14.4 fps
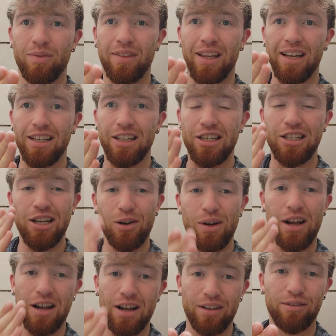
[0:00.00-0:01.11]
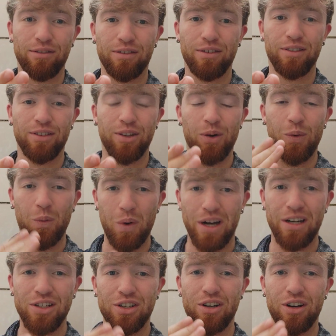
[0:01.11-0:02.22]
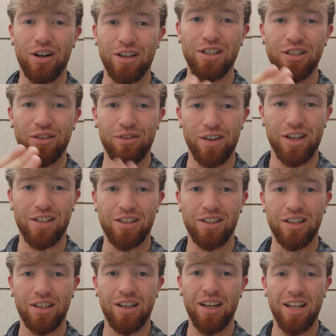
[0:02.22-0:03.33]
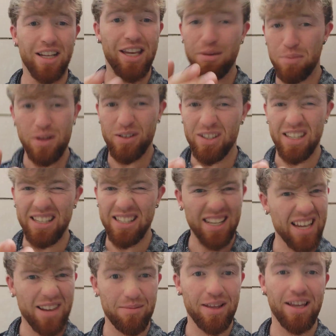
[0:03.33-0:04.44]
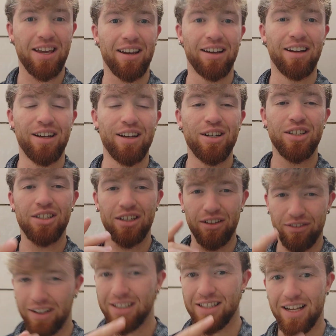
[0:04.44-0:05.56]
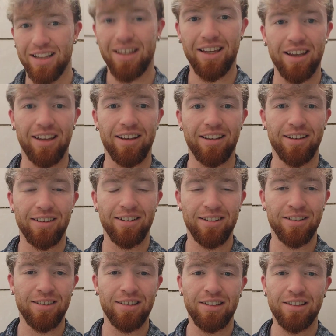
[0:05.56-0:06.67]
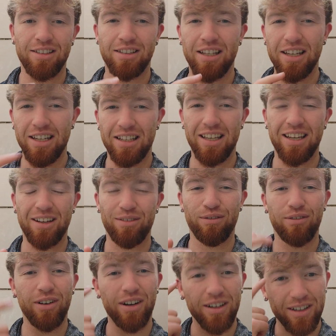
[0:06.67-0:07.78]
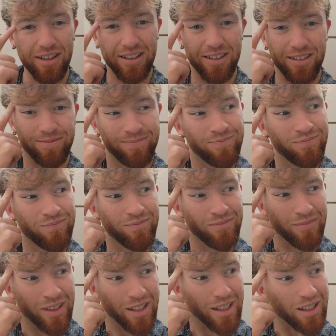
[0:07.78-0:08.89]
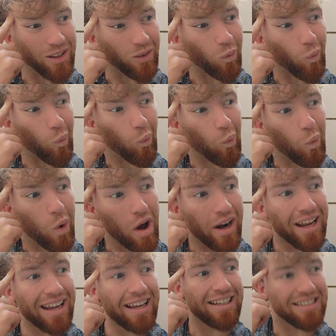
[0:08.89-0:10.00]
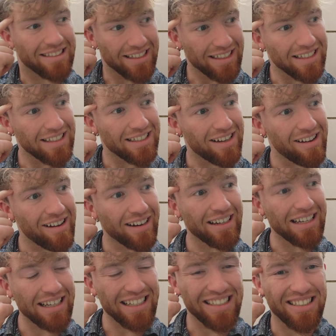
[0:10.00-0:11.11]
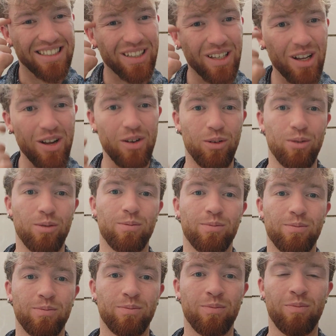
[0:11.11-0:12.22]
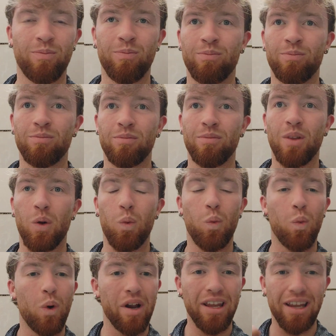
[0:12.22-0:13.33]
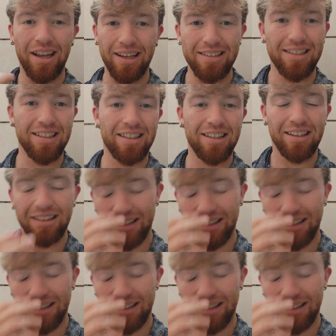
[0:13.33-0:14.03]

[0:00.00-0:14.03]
that you don't have the awareness or knowledge to fix, and keep using the same thing trying to fix that thing. So then you think, fuck, what is it I need to know? What is it?